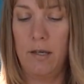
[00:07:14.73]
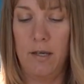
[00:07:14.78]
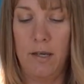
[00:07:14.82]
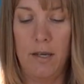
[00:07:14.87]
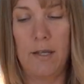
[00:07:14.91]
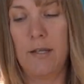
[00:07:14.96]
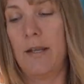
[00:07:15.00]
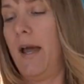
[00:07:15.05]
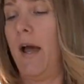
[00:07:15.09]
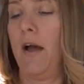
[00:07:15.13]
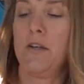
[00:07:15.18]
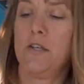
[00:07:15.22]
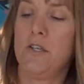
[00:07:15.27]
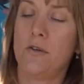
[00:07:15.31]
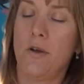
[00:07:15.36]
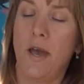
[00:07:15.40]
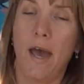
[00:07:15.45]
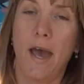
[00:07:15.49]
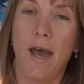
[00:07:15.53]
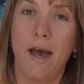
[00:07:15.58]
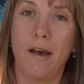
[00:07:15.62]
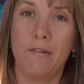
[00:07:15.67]
And now
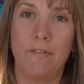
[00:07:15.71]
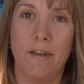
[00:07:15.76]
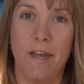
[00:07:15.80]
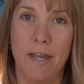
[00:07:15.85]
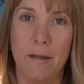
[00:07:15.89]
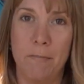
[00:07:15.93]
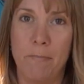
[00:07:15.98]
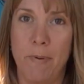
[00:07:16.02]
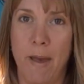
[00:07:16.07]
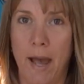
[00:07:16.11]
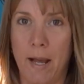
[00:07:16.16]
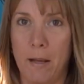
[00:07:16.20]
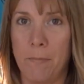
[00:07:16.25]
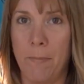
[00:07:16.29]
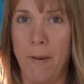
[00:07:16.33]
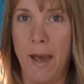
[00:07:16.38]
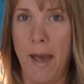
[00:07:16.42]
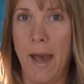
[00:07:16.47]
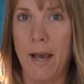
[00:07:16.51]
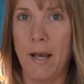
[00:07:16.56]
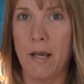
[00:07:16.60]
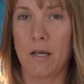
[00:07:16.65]
you have a
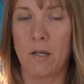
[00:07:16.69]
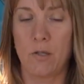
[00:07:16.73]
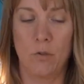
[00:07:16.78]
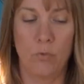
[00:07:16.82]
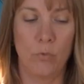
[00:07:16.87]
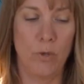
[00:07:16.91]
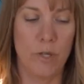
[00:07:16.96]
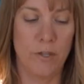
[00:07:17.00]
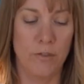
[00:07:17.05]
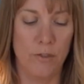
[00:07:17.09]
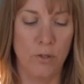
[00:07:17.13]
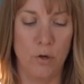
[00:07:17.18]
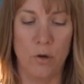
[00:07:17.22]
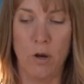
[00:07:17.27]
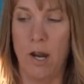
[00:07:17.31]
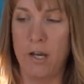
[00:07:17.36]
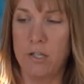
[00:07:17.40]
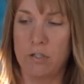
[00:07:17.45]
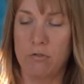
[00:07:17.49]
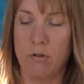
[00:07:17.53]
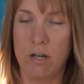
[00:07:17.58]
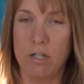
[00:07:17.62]
backpack with your
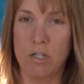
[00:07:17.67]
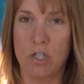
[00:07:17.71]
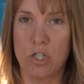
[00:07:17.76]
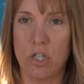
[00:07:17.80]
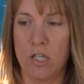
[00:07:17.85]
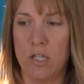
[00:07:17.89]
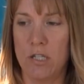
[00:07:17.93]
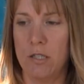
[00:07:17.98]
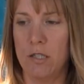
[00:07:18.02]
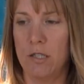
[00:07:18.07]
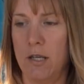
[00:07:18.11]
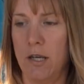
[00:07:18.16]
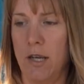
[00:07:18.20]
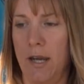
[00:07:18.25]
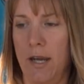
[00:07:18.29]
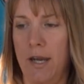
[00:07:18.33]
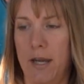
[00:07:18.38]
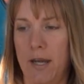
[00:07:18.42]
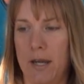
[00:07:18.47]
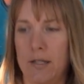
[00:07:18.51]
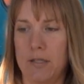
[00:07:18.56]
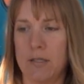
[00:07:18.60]
hydration
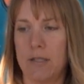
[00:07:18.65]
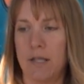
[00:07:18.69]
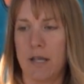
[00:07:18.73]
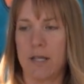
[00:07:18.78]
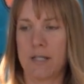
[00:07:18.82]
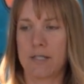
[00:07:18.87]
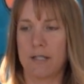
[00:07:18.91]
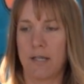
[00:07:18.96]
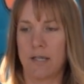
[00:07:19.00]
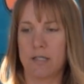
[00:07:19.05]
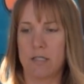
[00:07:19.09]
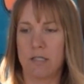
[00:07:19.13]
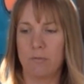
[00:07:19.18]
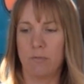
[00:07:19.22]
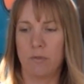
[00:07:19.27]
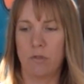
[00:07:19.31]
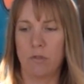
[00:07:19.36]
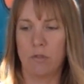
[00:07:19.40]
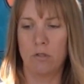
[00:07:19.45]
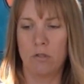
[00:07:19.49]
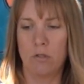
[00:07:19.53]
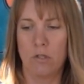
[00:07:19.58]
and
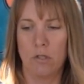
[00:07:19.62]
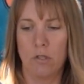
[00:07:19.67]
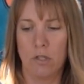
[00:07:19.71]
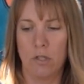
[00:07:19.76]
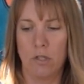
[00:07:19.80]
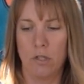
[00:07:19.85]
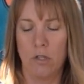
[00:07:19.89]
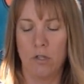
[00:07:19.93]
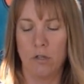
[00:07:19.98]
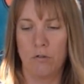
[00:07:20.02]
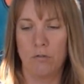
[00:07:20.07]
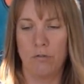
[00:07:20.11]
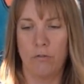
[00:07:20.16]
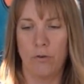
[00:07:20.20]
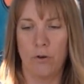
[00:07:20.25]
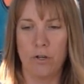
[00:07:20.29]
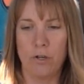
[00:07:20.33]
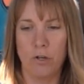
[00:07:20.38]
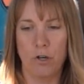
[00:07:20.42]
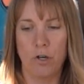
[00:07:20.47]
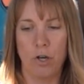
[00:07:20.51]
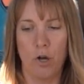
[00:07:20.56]
accessible
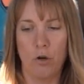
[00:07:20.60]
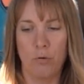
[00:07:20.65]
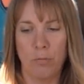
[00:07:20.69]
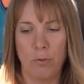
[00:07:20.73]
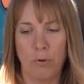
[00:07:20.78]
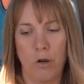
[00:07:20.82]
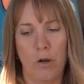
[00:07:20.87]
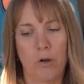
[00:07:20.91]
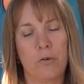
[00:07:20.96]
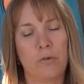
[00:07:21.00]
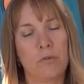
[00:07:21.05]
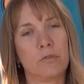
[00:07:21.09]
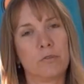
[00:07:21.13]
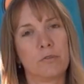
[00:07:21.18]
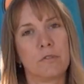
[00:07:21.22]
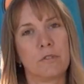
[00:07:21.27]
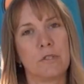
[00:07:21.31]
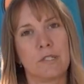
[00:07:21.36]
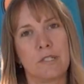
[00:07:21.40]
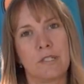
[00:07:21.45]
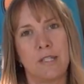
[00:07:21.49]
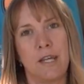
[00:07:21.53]
for your GoPro
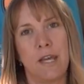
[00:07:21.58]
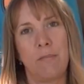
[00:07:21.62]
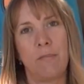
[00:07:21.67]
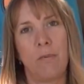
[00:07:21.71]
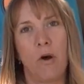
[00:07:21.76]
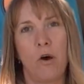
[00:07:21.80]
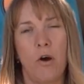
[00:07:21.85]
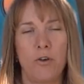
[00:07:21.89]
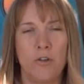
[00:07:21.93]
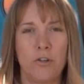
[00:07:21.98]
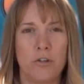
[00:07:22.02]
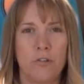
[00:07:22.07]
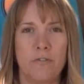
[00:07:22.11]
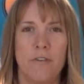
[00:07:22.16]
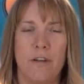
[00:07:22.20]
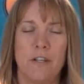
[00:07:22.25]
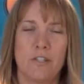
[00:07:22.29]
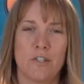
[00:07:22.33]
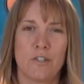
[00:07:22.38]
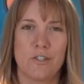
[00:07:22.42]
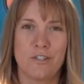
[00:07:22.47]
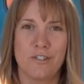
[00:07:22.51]
to tape all your
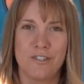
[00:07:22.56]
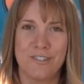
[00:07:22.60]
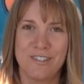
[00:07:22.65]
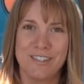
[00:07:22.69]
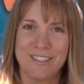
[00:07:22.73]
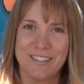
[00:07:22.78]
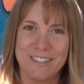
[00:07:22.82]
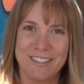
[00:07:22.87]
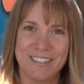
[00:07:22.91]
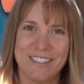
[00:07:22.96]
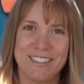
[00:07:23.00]
adventures.